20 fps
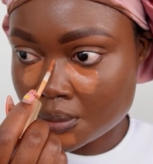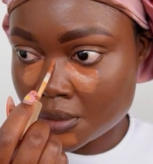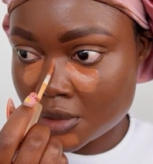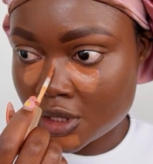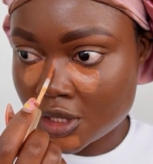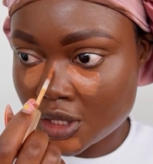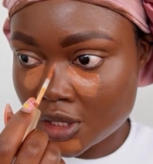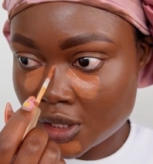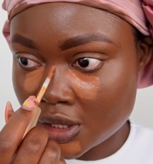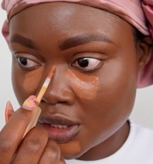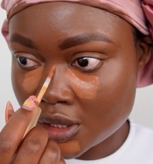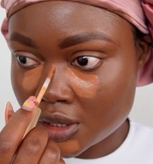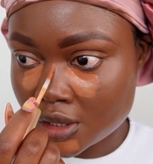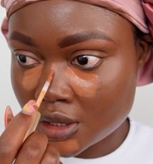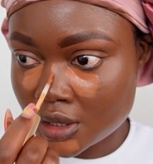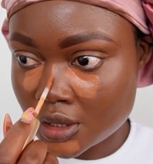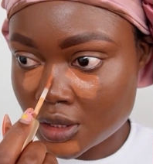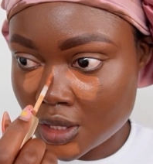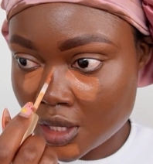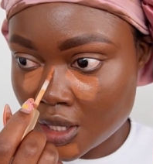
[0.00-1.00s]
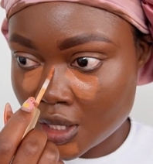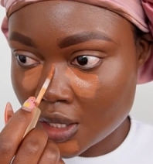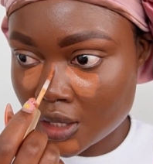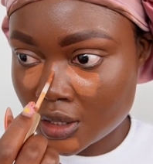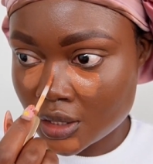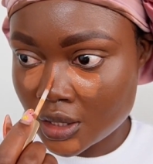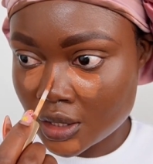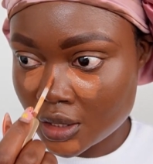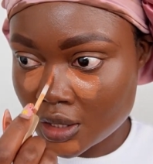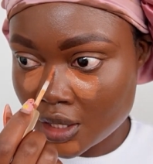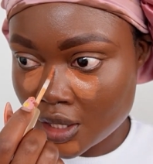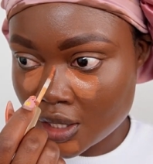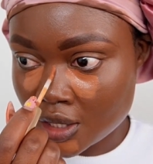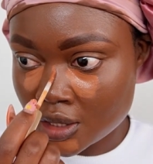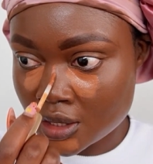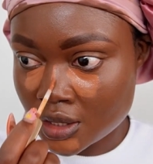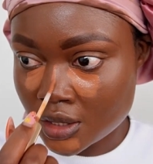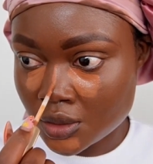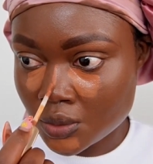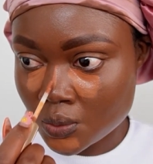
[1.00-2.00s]
test, and I think I
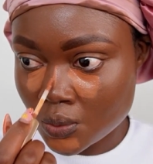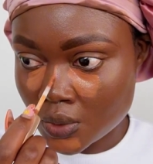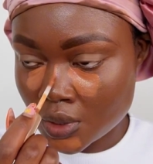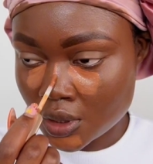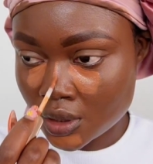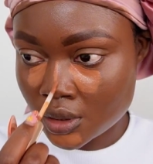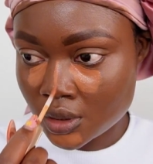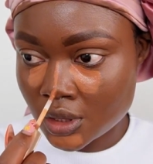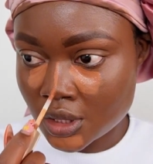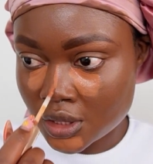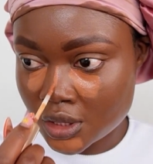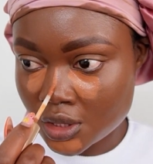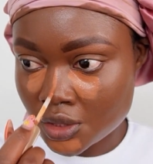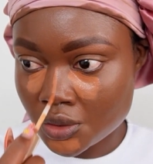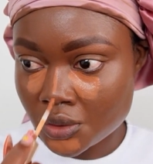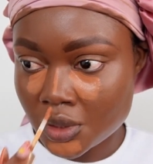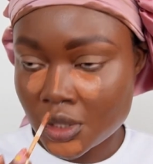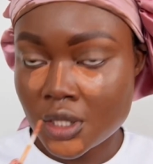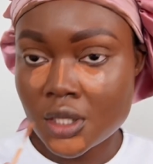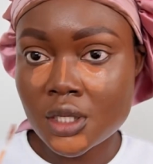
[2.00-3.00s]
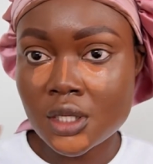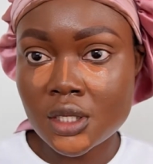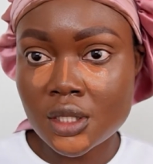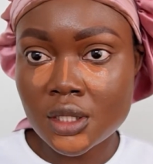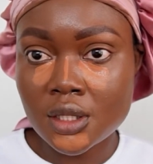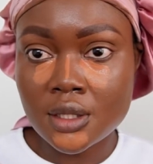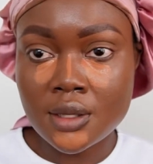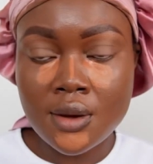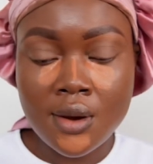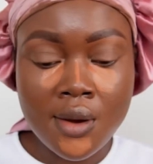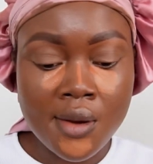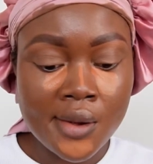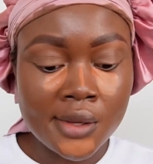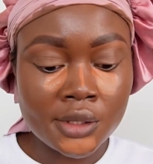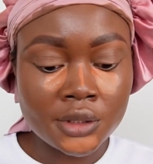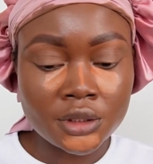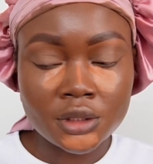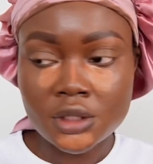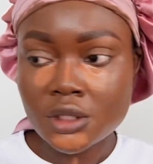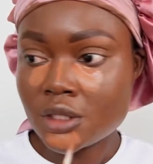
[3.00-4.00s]
did well. I did okay
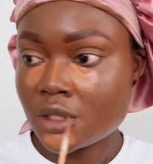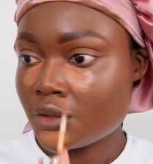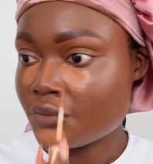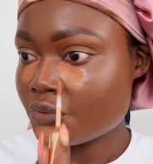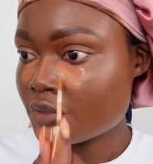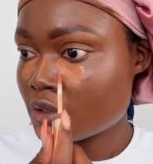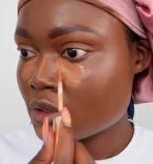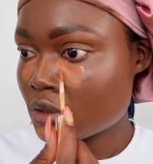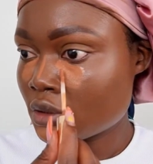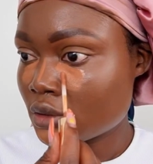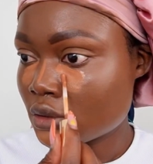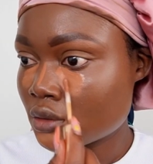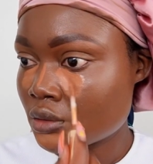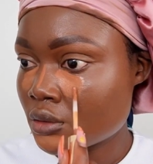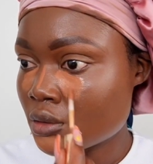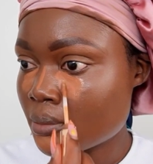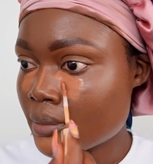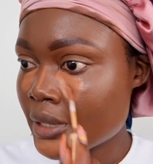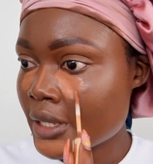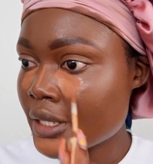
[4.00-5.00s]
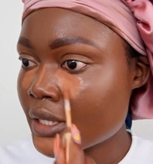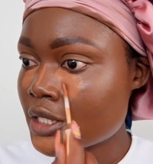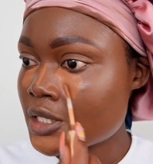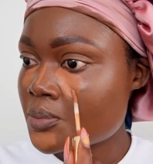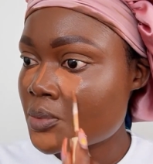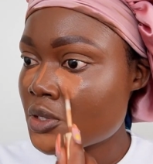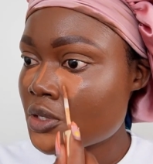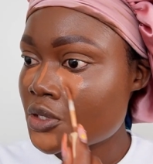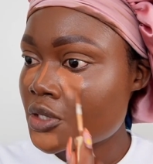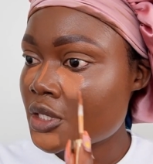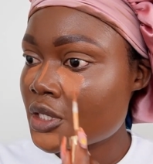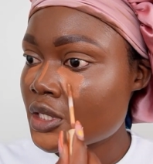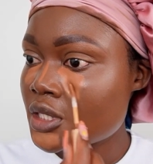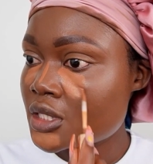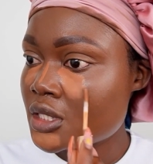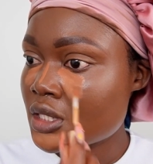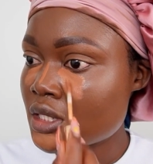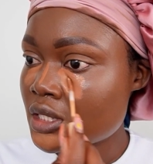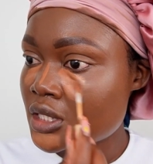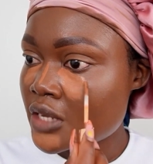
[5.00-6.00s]
given my
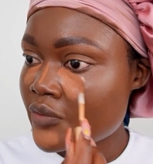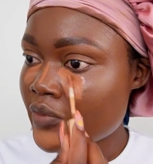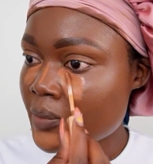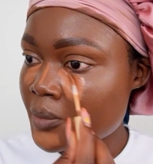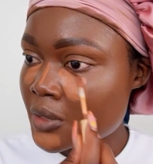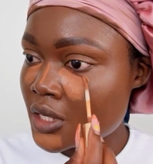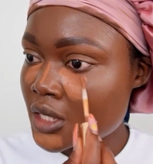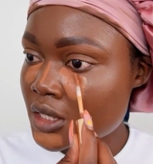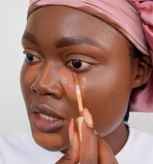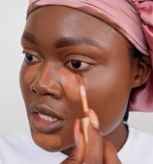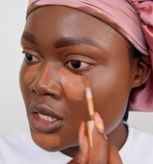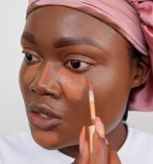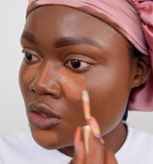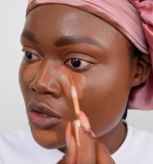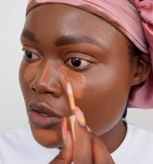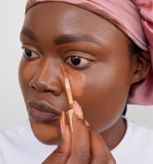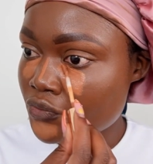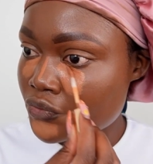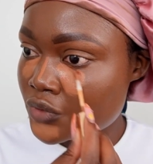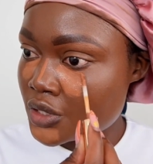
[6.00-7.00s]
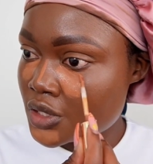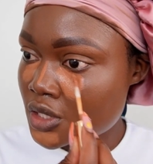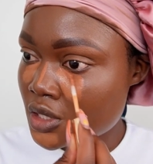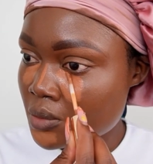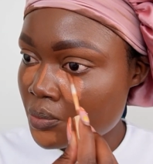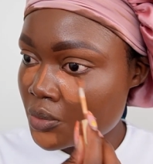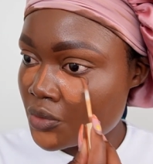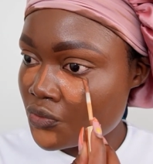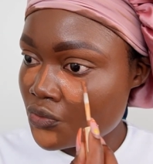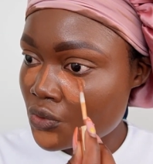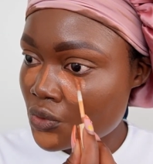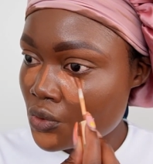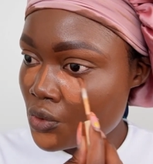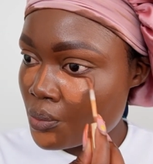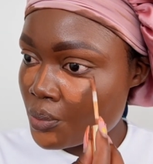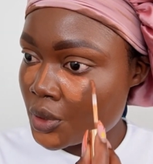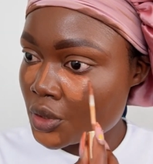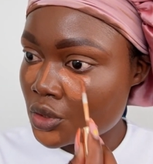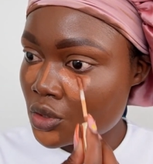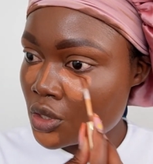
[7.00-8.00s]
experience and stuff. I mean, I'd done conferencing before,
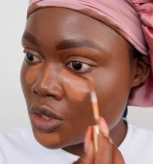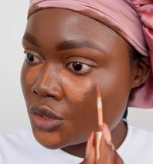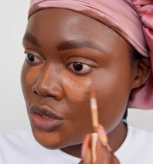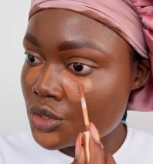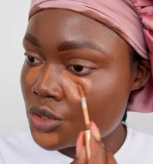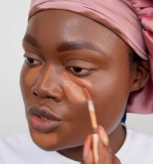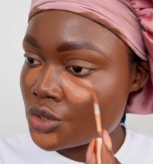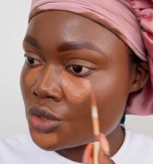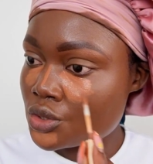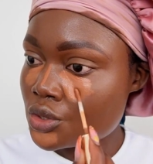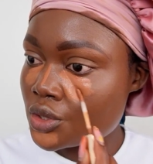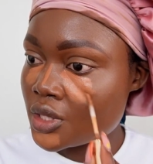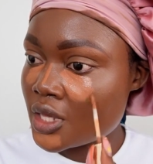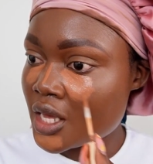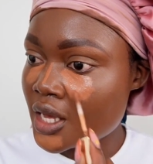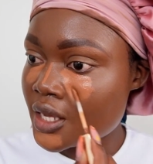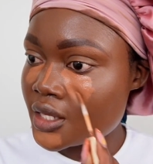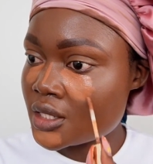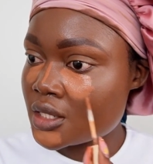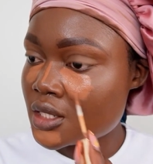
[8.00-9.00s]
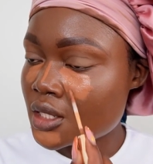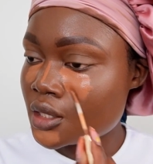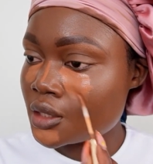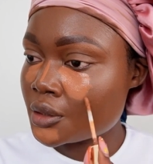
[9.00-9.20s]
but not to that